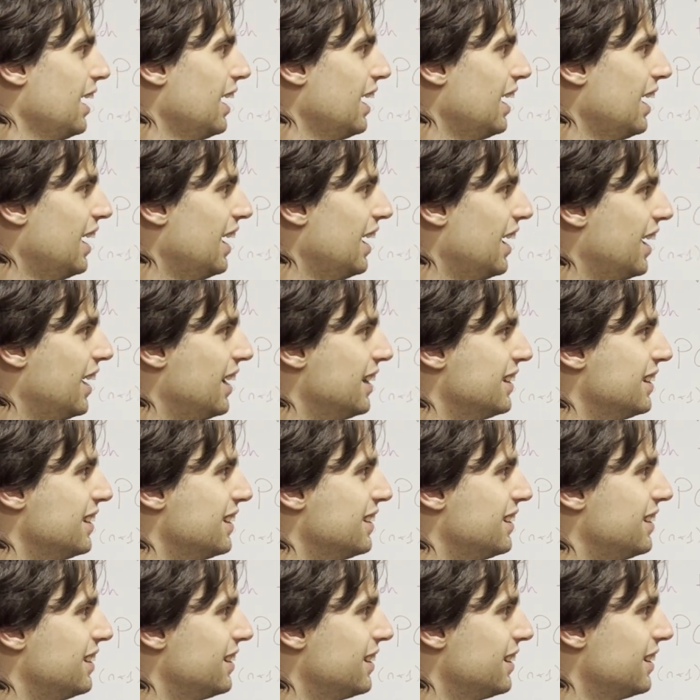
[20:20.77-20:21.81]
And
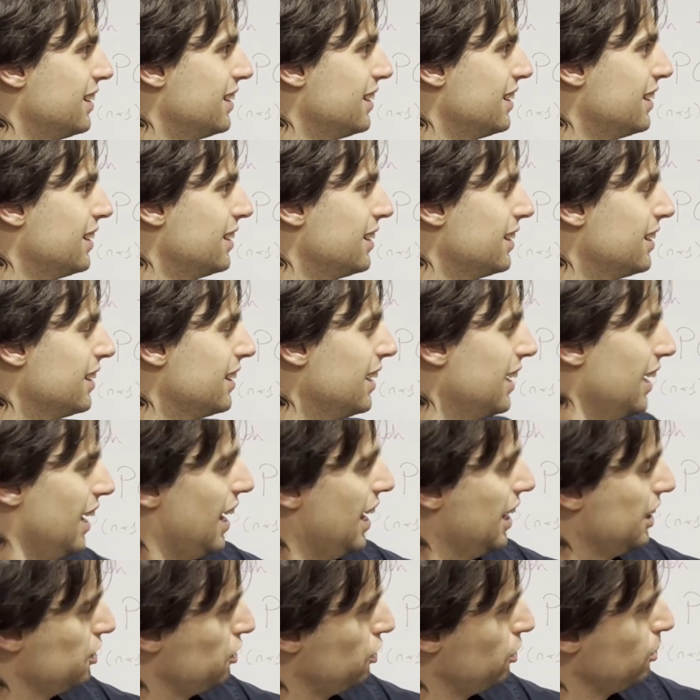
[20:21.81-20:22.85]

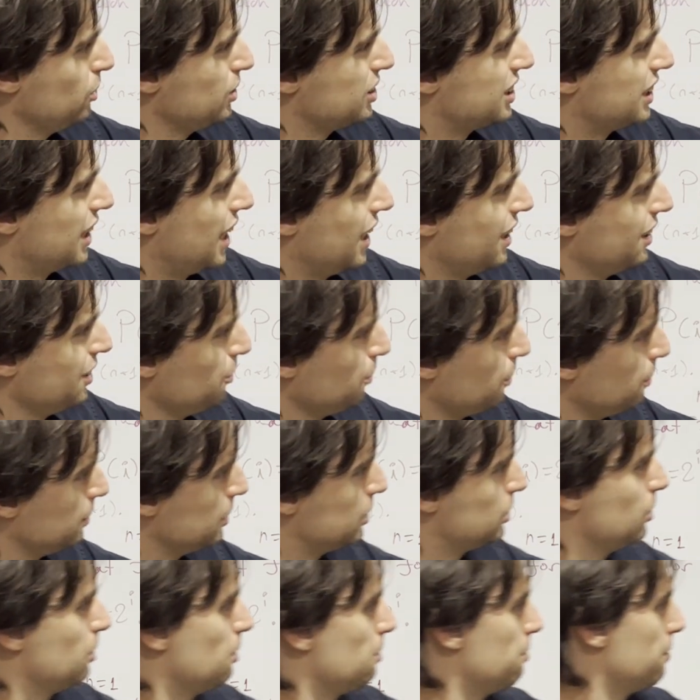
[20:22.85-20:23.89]
x choose n, when we
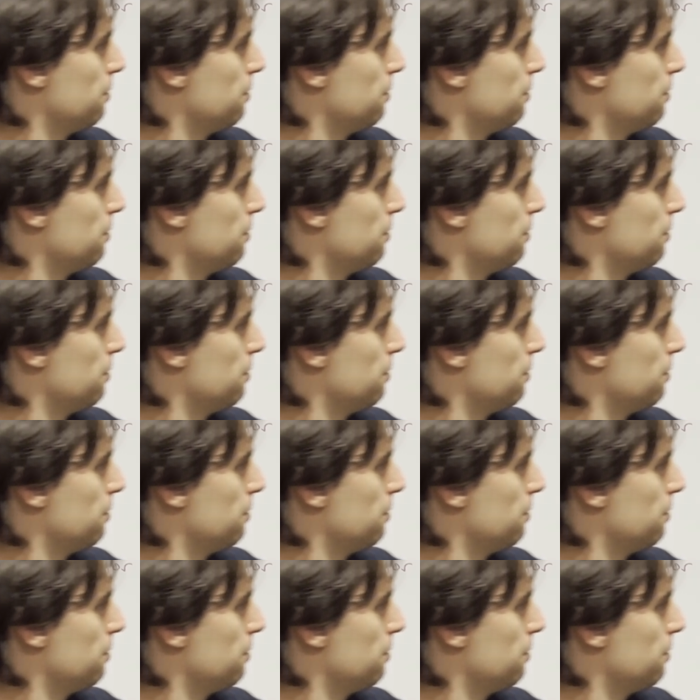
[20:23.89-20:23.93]
sort of